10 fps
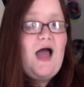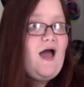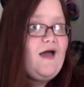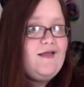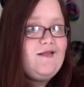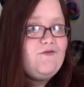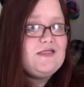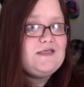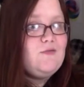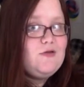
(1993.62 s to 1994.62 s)
I live
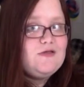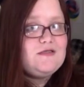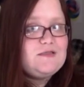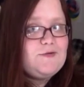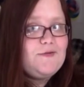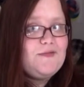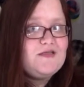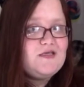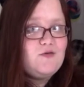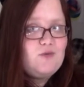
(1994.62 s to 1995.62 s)
with someone who's
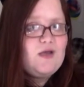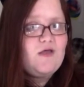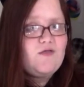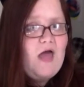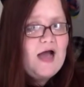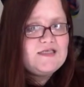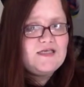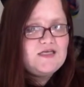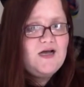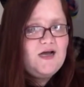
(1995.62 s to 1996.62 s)
experimenting with
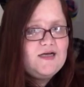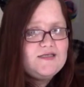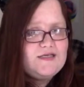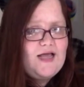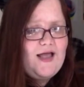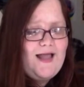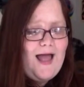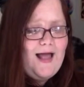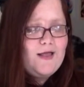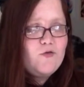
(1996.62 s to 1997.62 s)
acid dyes, and
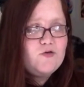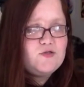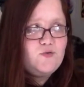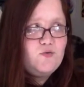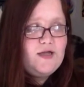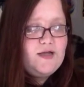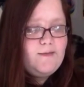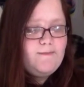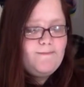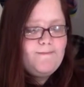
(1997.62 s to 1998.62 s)
I use Kool-Aid.
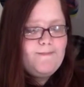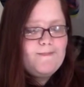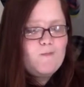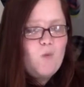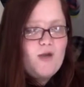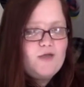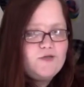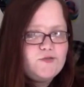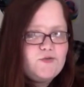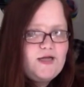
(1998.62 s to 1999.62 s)
Why'd I
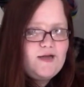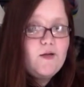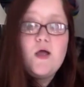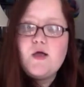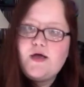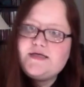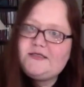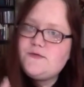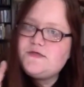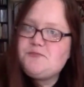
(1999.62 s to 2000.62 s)
use Kool-Aid? Because
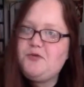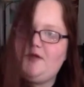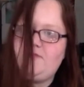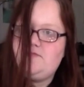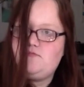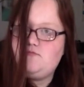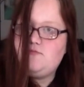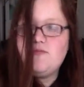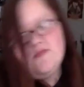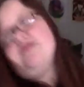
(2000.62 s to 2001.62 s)
there was blue.
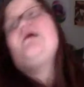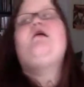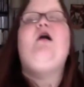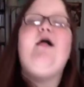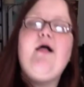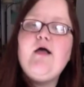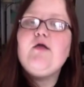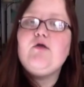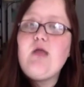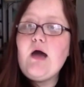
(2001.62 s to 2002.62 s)

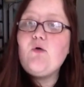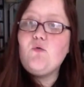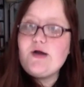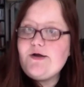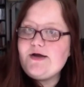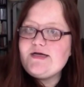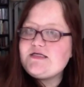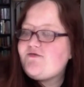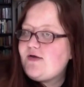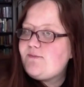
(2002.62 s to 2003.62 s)
You know how rare it
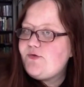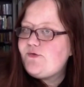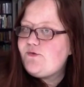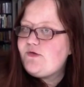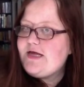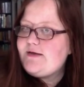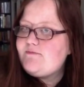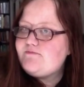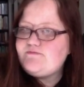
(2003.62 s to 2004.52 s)
is to find blue Kool-Aid?